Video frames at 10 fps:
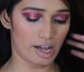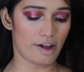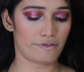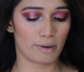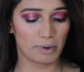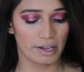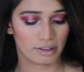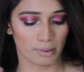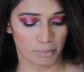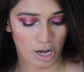After
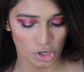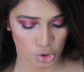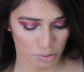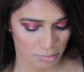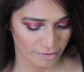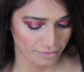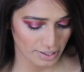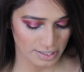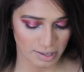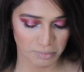applying the blush on my
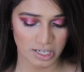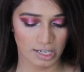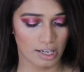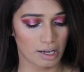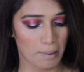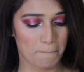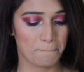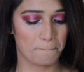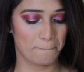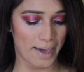face, I'm taking up
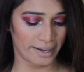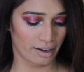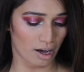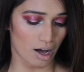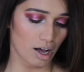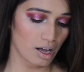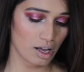Becca